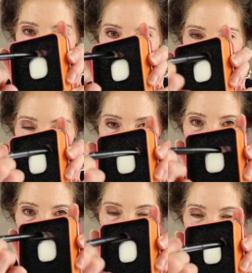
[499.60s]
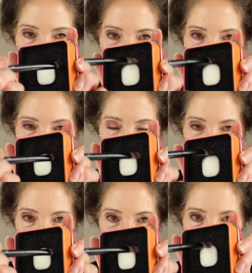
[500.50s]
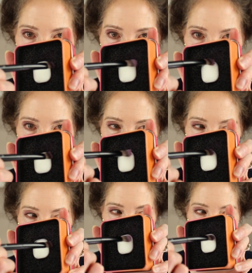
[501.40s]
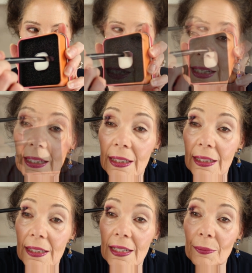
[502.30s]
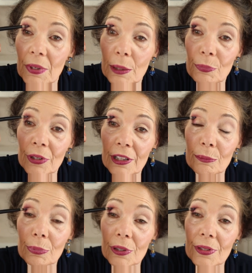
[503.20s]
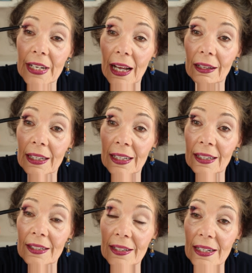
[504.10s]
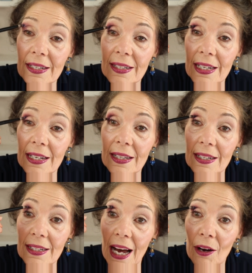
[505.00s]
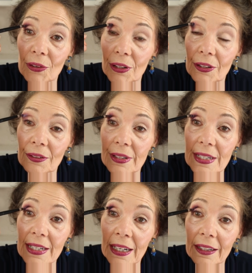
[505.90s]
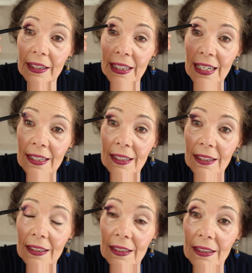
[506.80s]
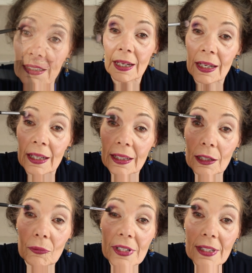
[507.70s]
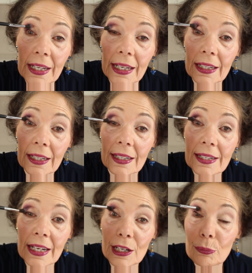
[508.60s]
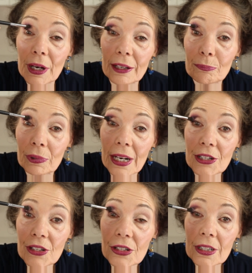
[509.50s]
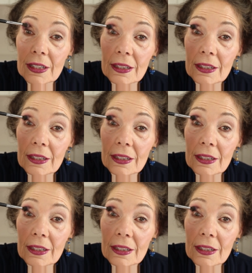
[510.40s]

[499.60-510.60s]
and get rid of some of the color. So I'm going to do that. And I'm going to put the Blue Dahlia just in this outer crease area. Then once again, I'm going to take my brush